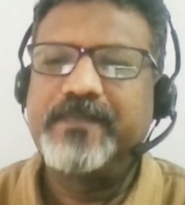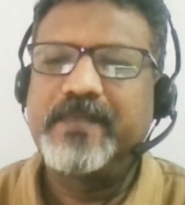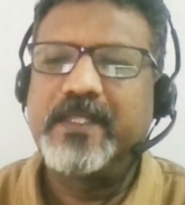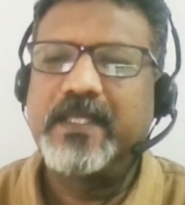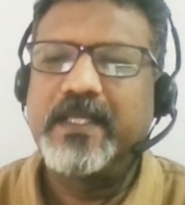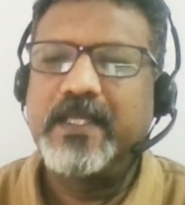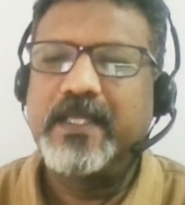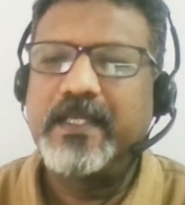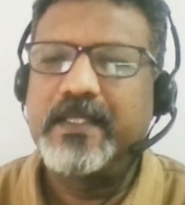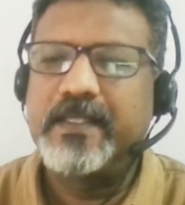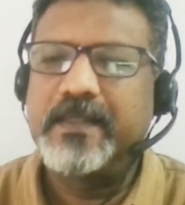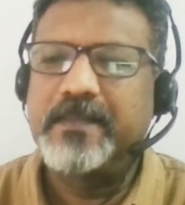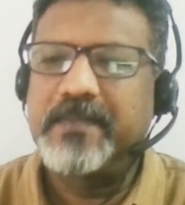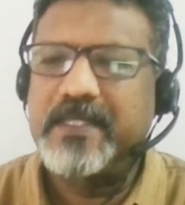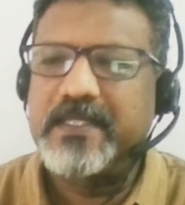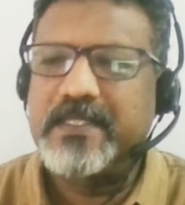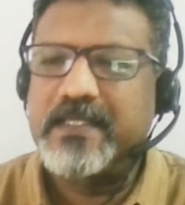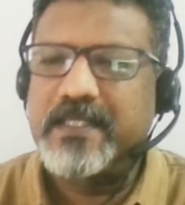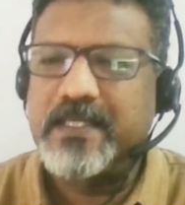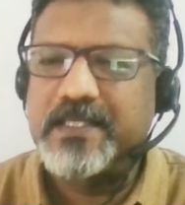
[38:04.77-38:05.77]
And I think
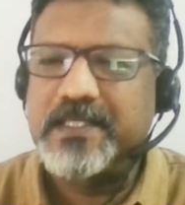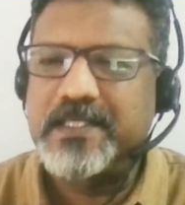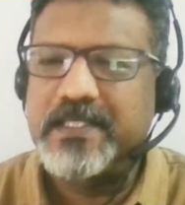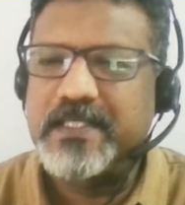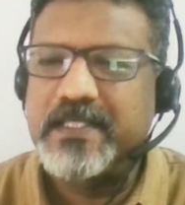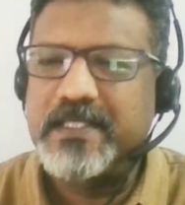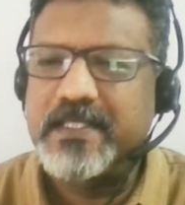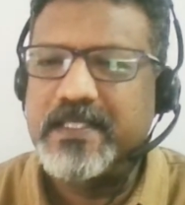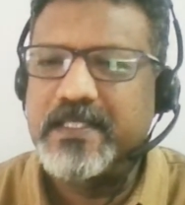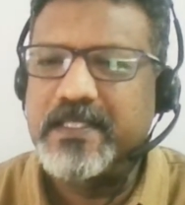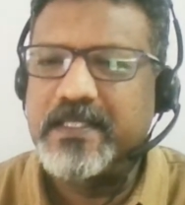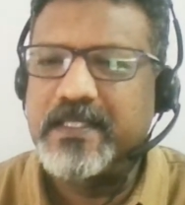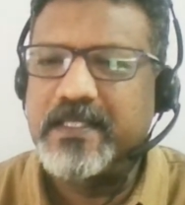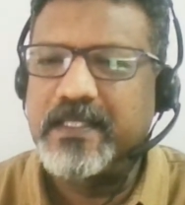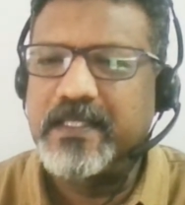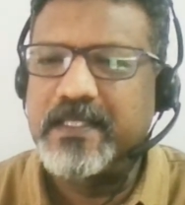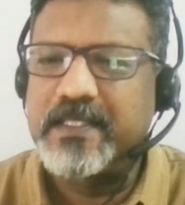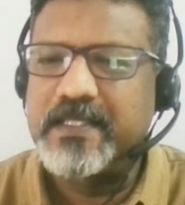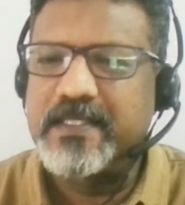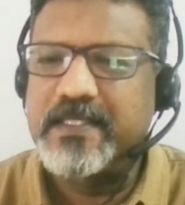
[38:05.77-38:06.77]
Pastor Ashish has
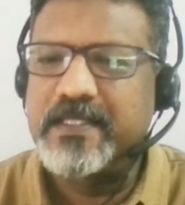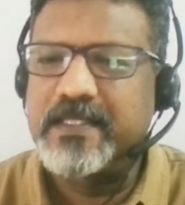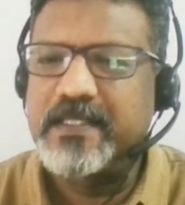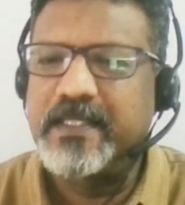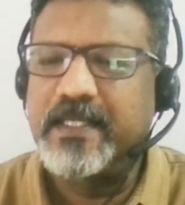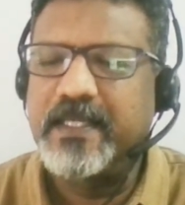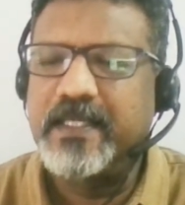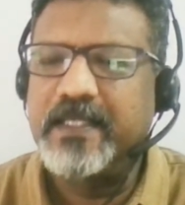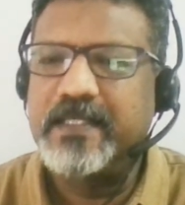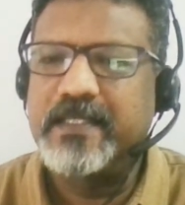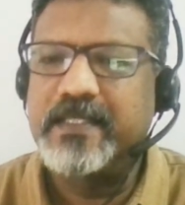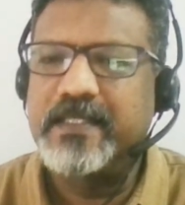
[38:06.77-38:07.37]
answered that.